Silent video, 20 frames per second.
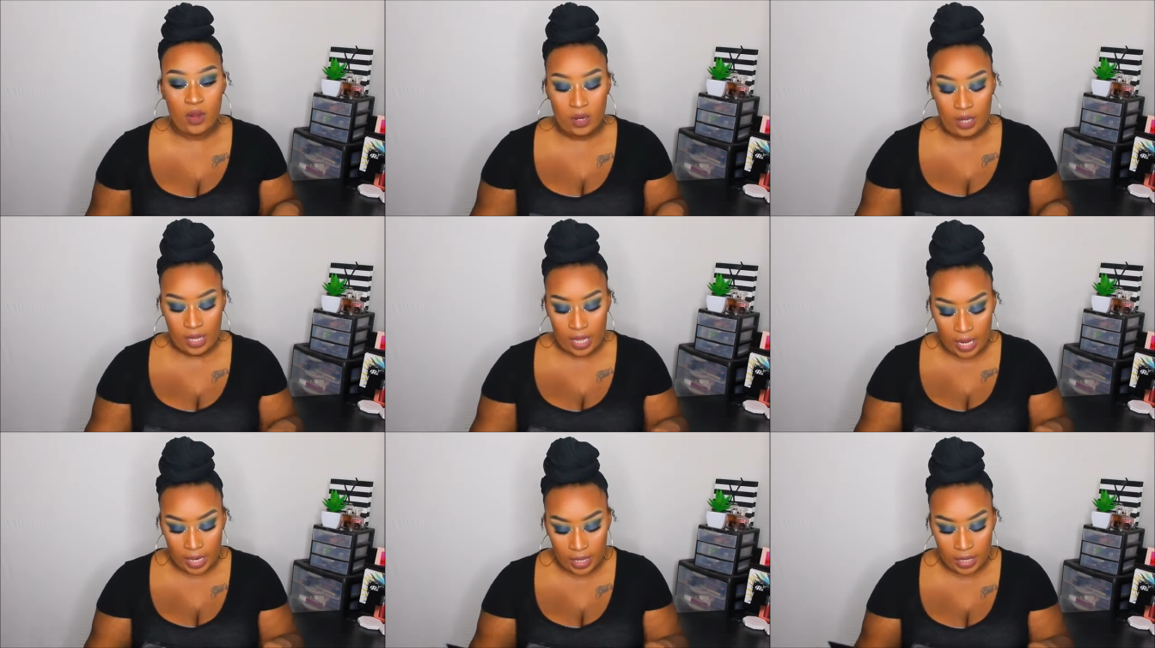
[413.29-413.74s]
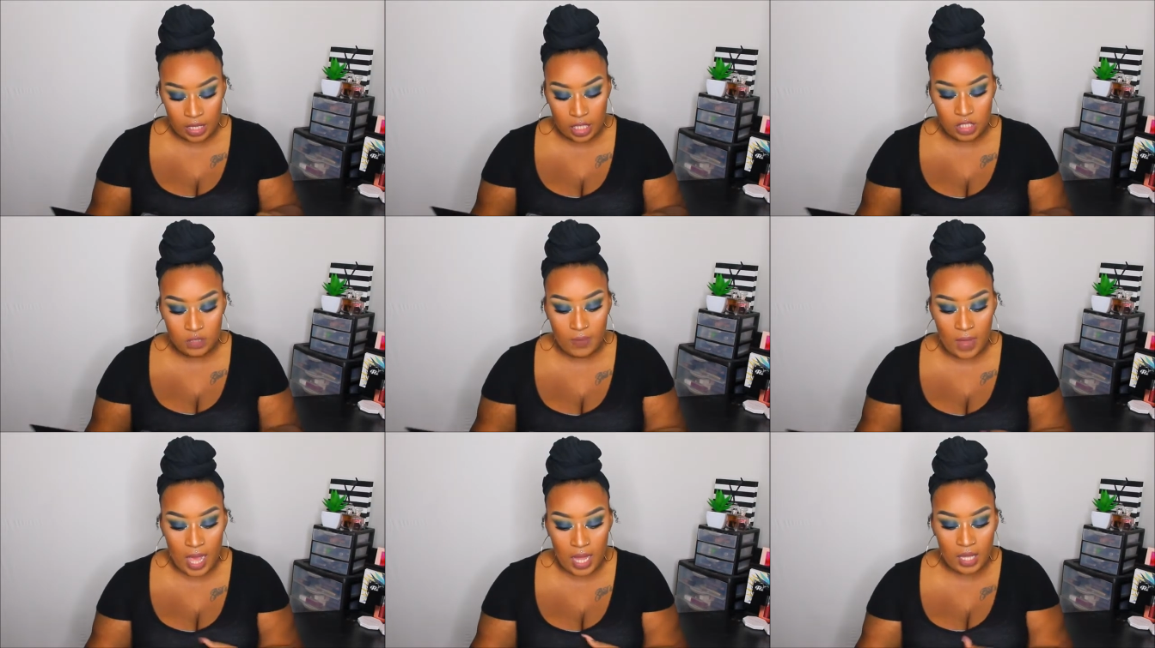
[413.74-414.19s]
on getting
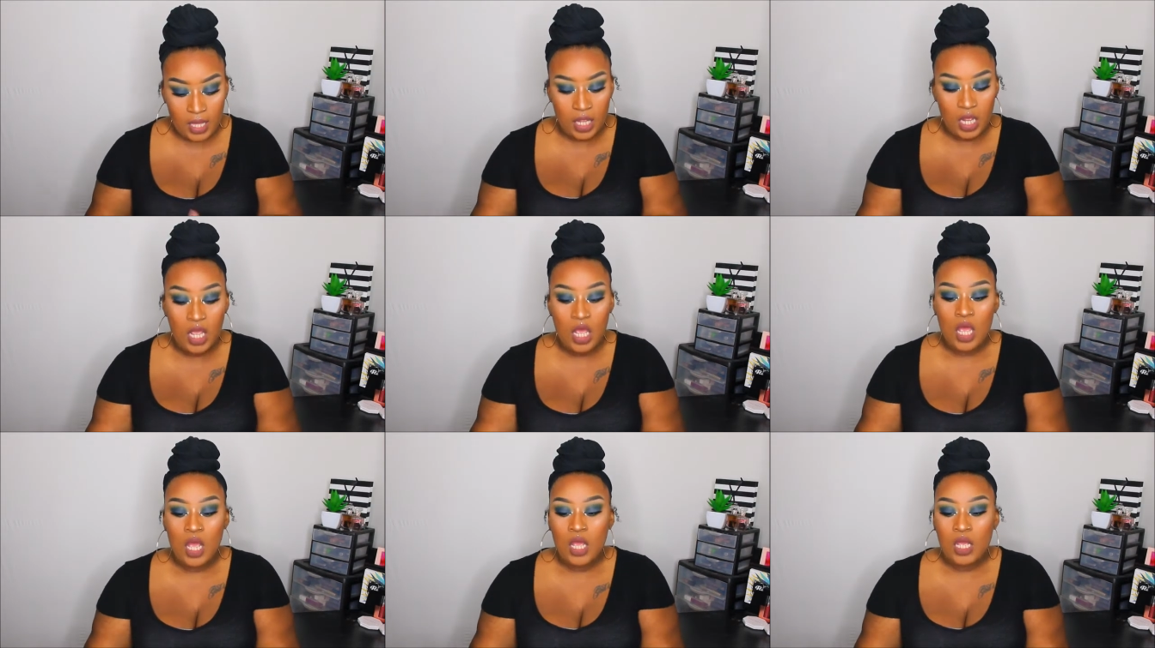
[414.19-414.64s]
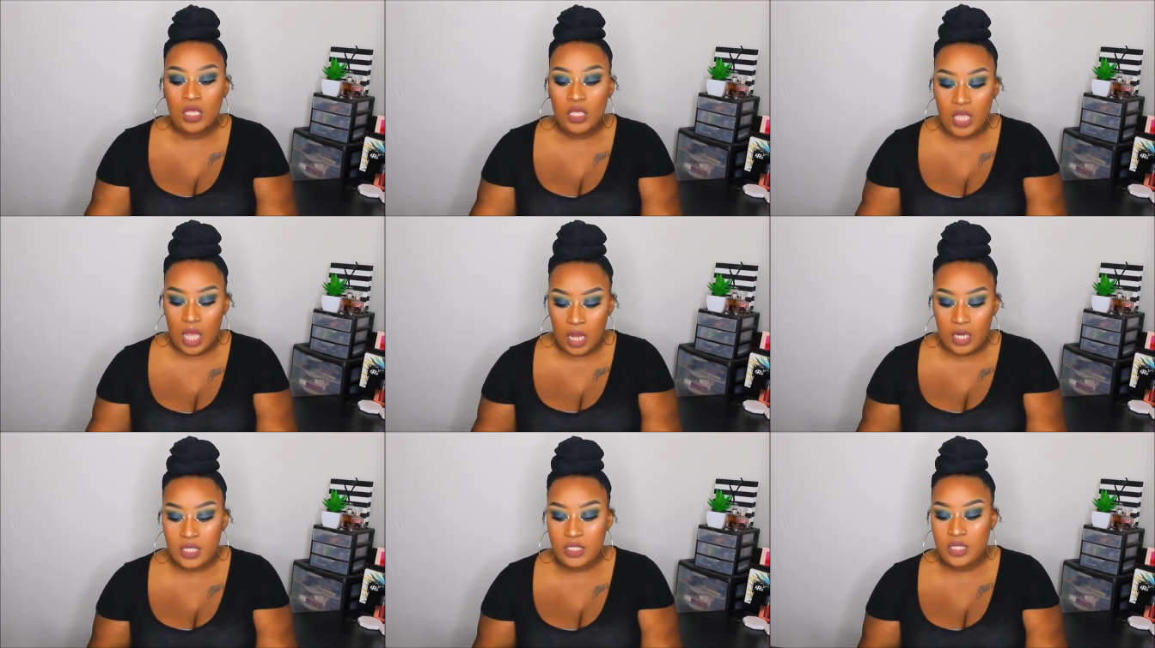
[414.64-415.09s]
this palette,
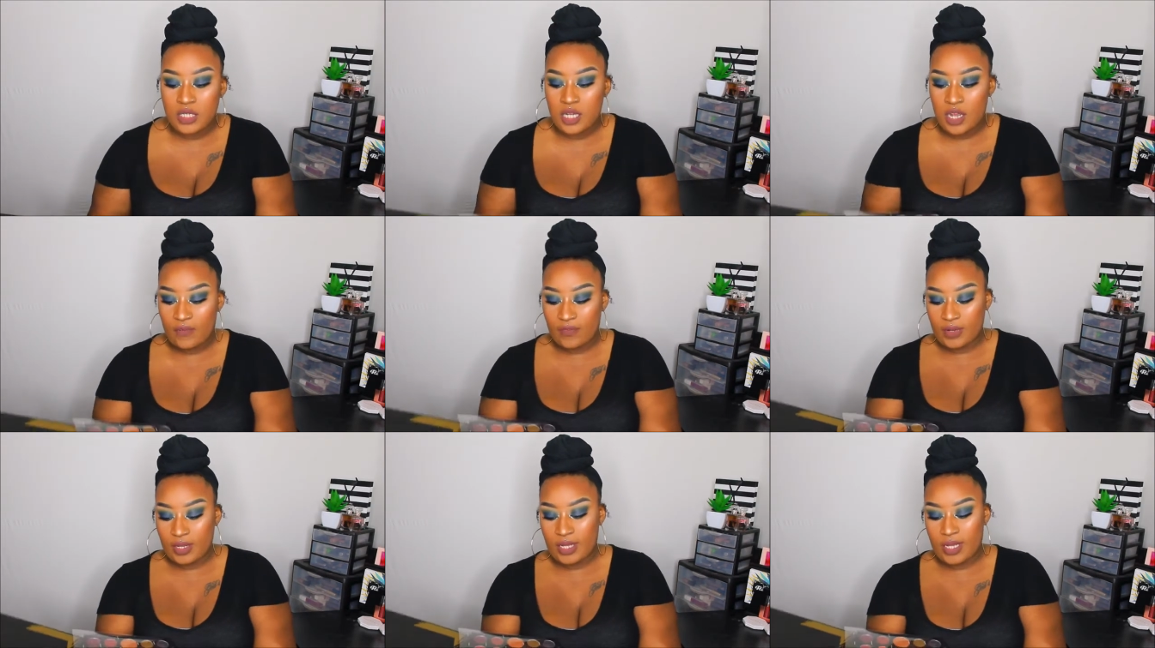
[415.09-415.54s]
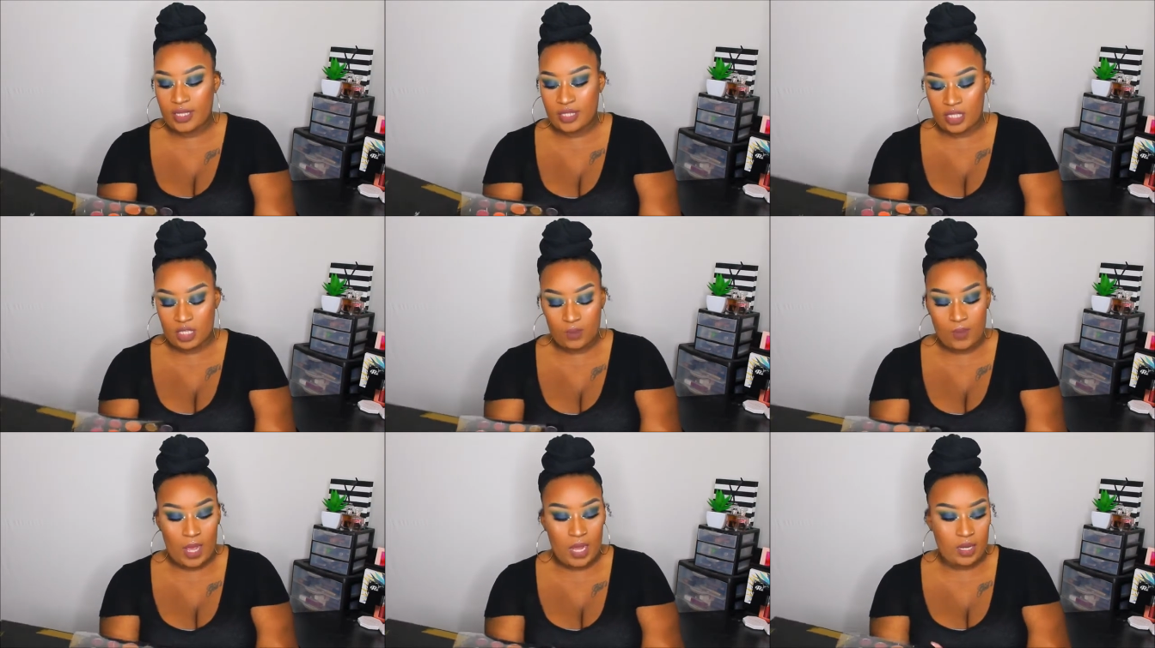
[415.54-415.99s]
y'all need to definitely get
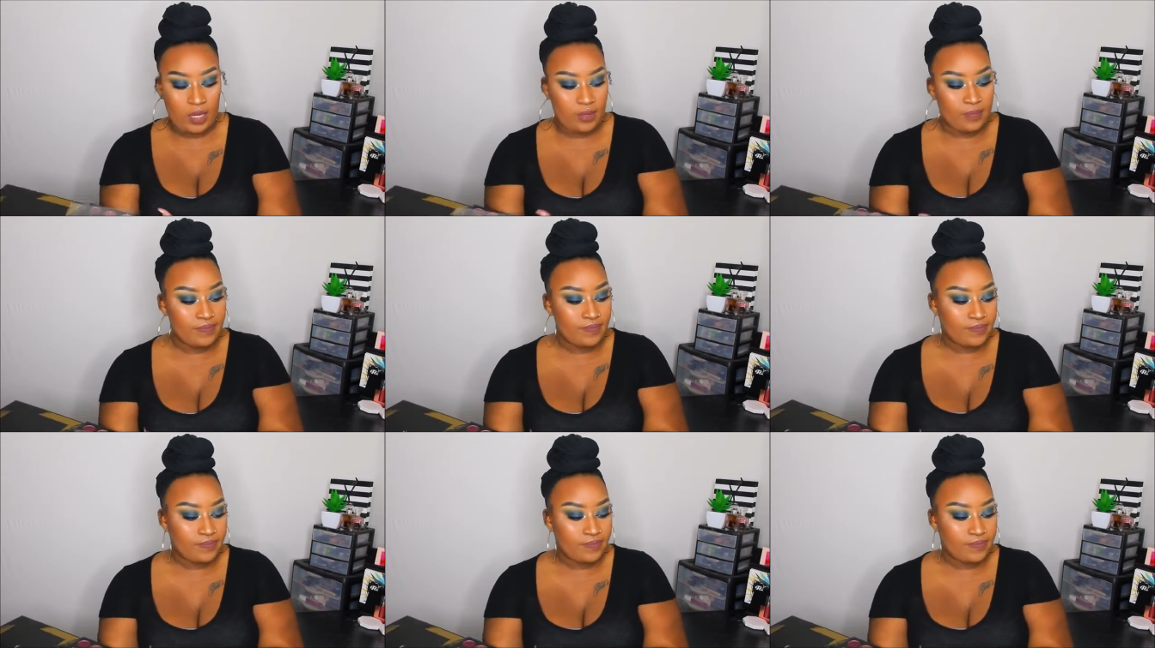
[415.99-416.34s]
this palette